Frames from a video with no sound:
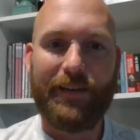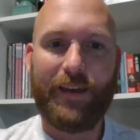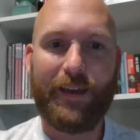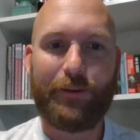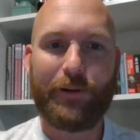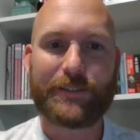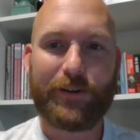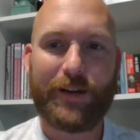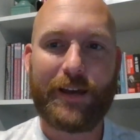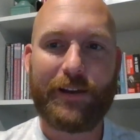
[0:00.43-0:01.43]
Hey, what's
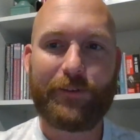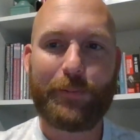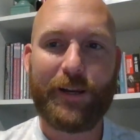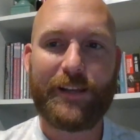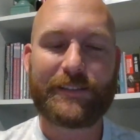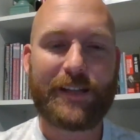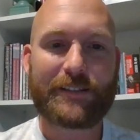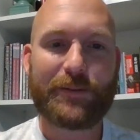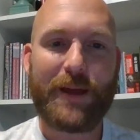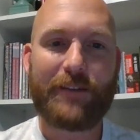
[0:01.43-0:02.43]
going on, everybody? It's
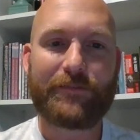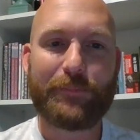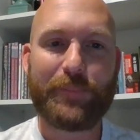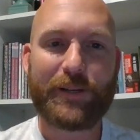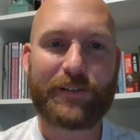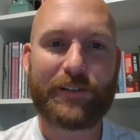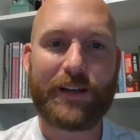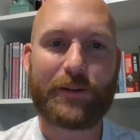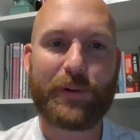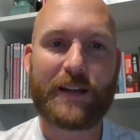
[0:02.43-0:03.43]
Dr. Matt from Pinnacle
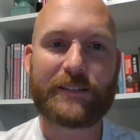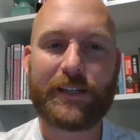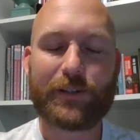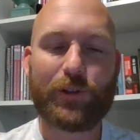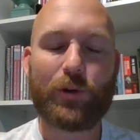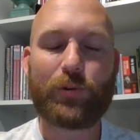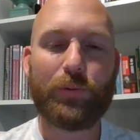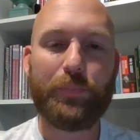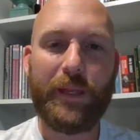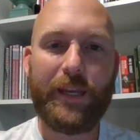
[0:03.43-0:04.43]
Chiropractic, your
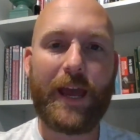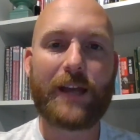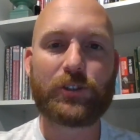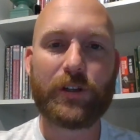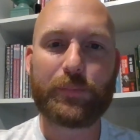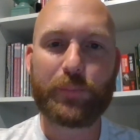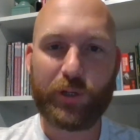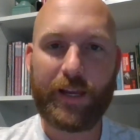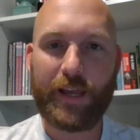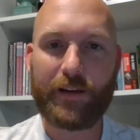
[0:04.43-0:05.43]
local pediatric,
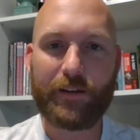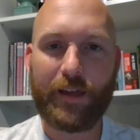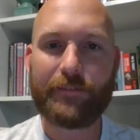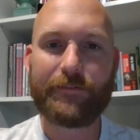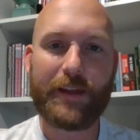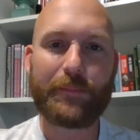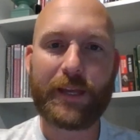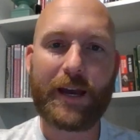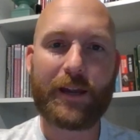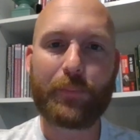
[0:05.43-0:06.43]
prenatal, and family
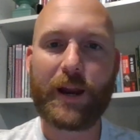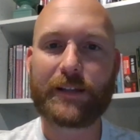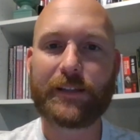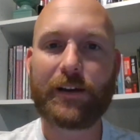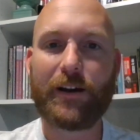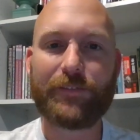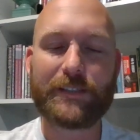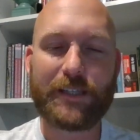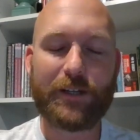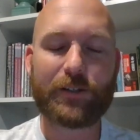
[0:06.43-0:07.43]
chiropractic
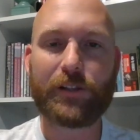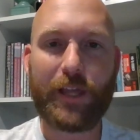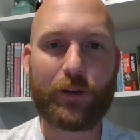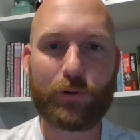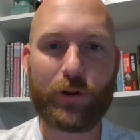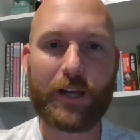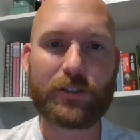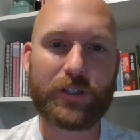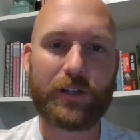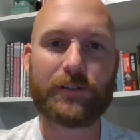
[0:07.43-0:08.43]
office here in the Lakewood
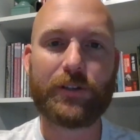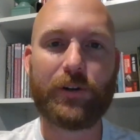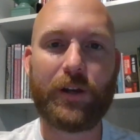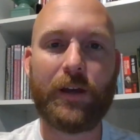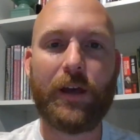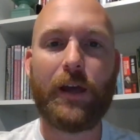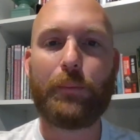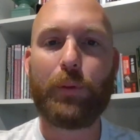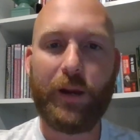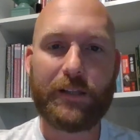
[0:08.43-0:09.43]
Ranch, Sarasota,
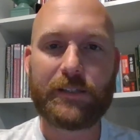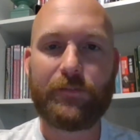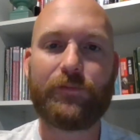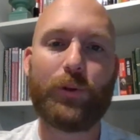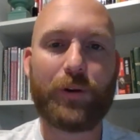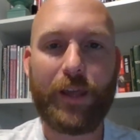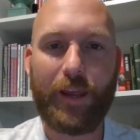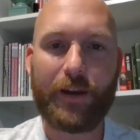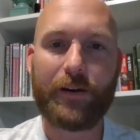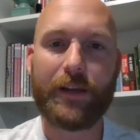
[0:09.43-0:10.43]
Bradenton, Florida
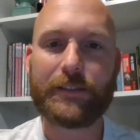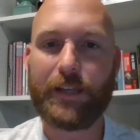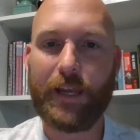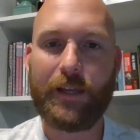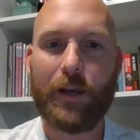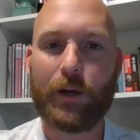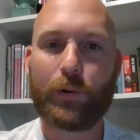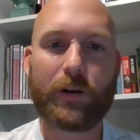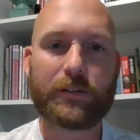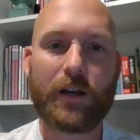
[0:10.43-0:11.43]
area. Today,
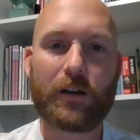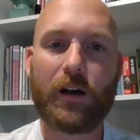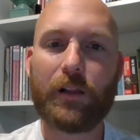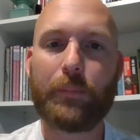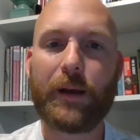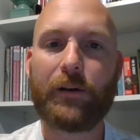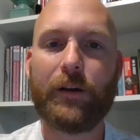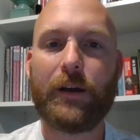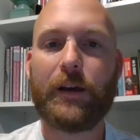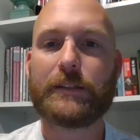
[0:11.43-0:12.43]
we're going to talk all
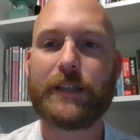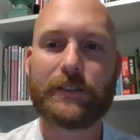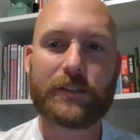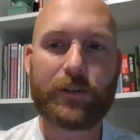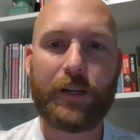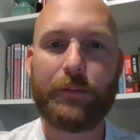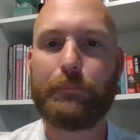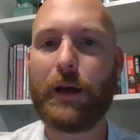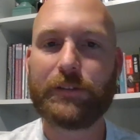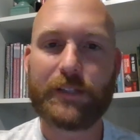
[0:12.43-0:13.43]
about sensory
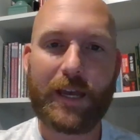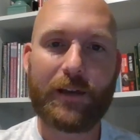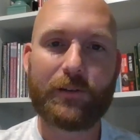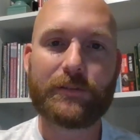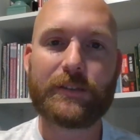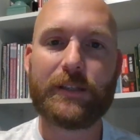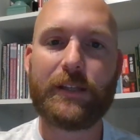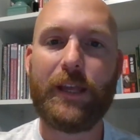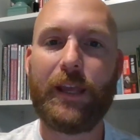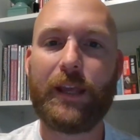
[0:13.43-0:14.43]
meltdowns
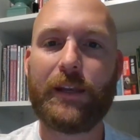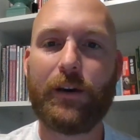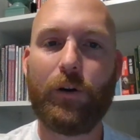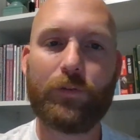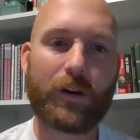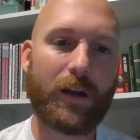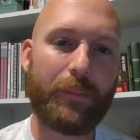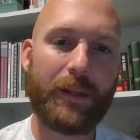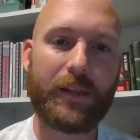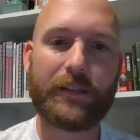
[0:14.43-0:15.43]
and
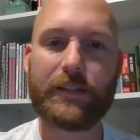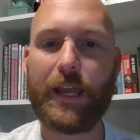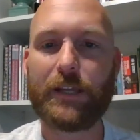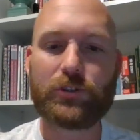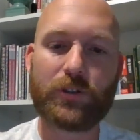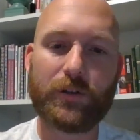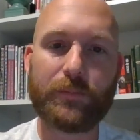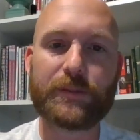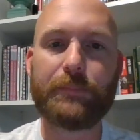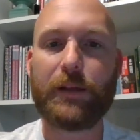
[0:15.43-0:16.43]
overcoming the
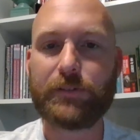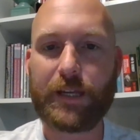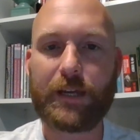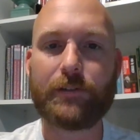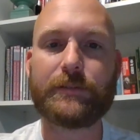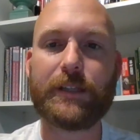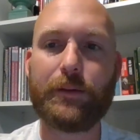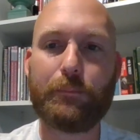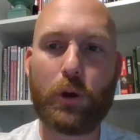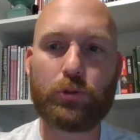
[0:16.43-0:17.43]
tantrums, meltdowns, and
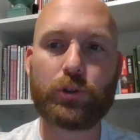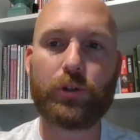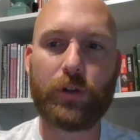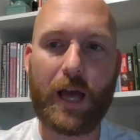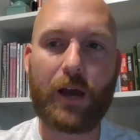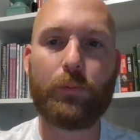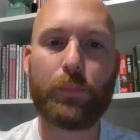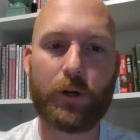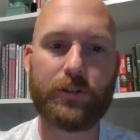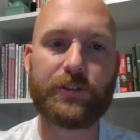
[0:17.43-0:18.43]
emotional
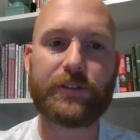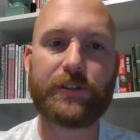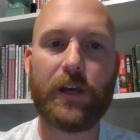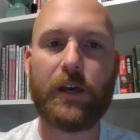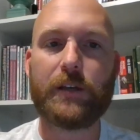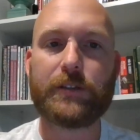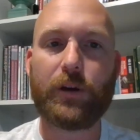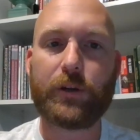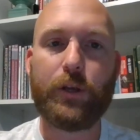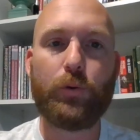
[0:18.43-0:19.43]
outbursts. So
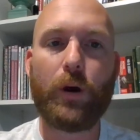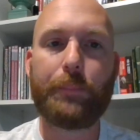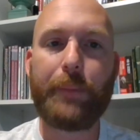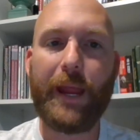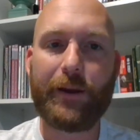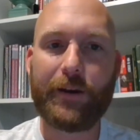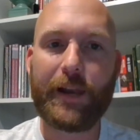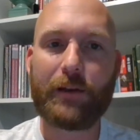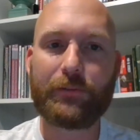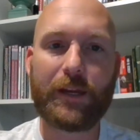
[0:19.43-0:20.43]
are you a parent
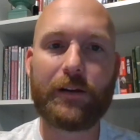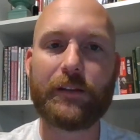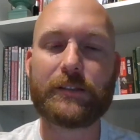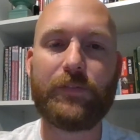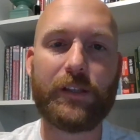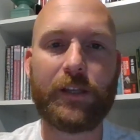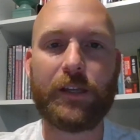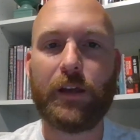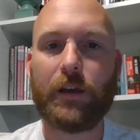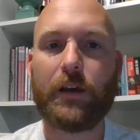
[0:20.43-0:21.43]
out there that's
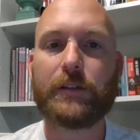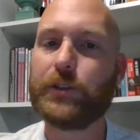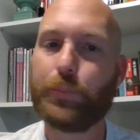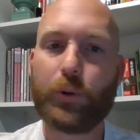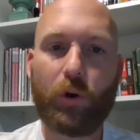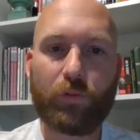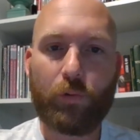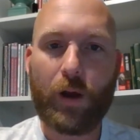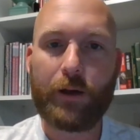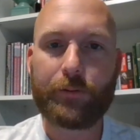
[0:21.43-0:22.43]
feeling super
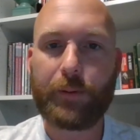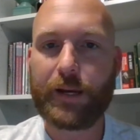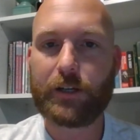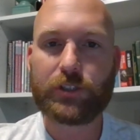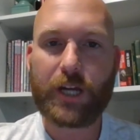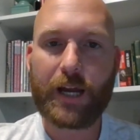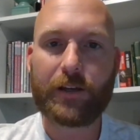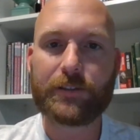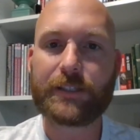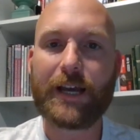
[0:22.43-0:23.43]
overwhelmed by your
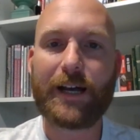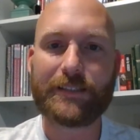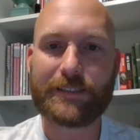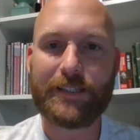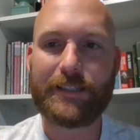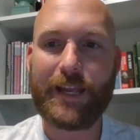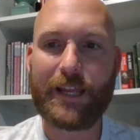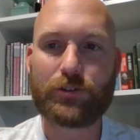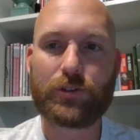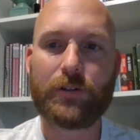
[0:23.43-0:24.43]
child's constant
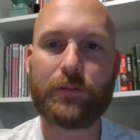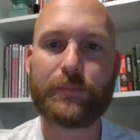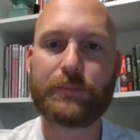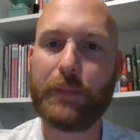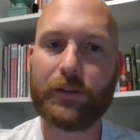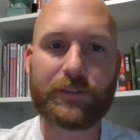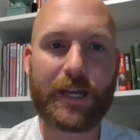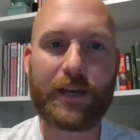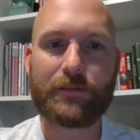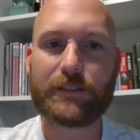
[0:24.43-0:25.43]
tantrums,
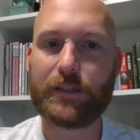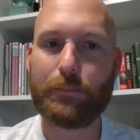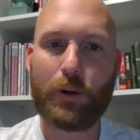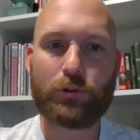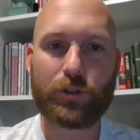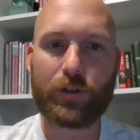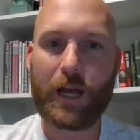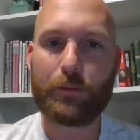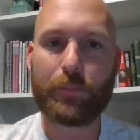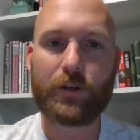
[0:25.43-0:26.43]
meltdowns, and emotional
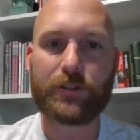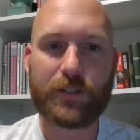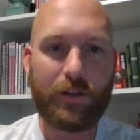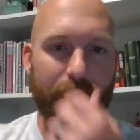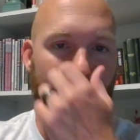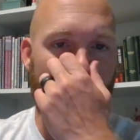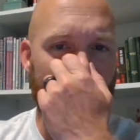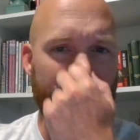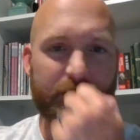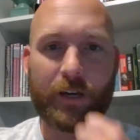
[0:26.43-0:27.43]
outbursts? Do you find
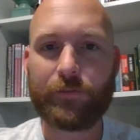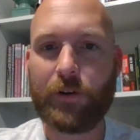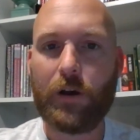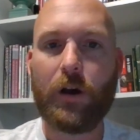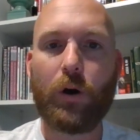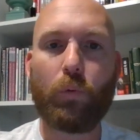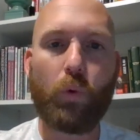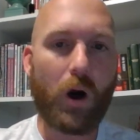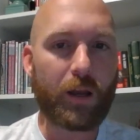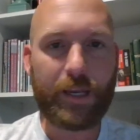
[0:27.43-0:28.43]
yourself
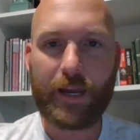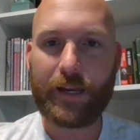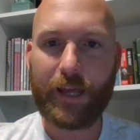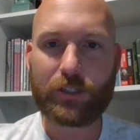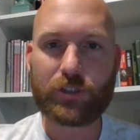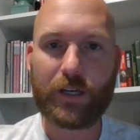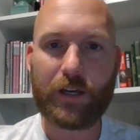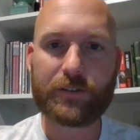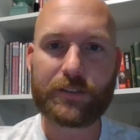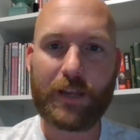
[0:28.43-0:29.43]
walking on
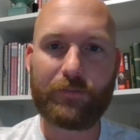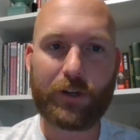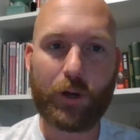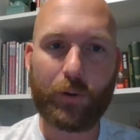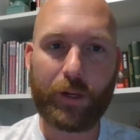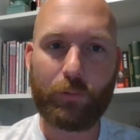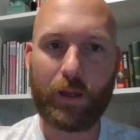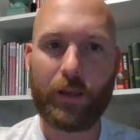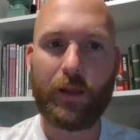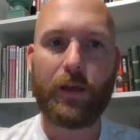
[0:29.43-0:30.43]
eggshells, never knowing
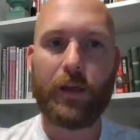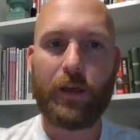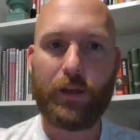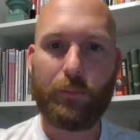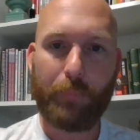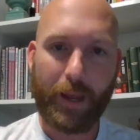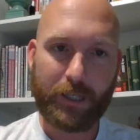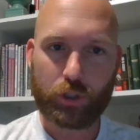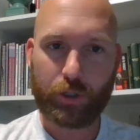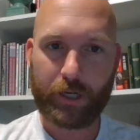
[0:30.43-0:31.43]
what might
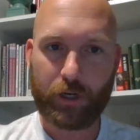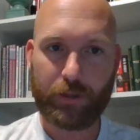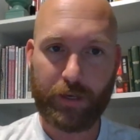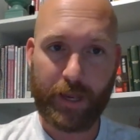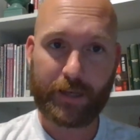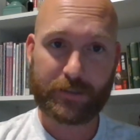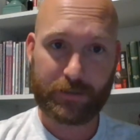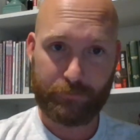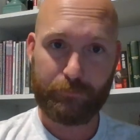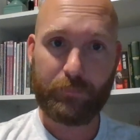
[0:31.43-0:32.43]
trigger the next
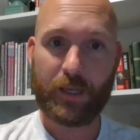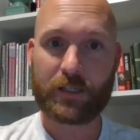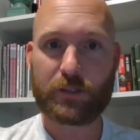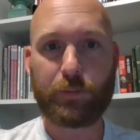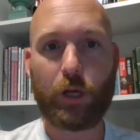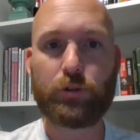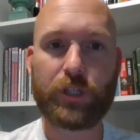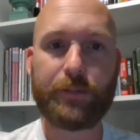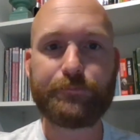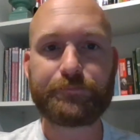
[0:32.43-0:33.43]

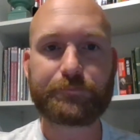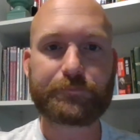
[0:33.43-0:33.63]
explosion?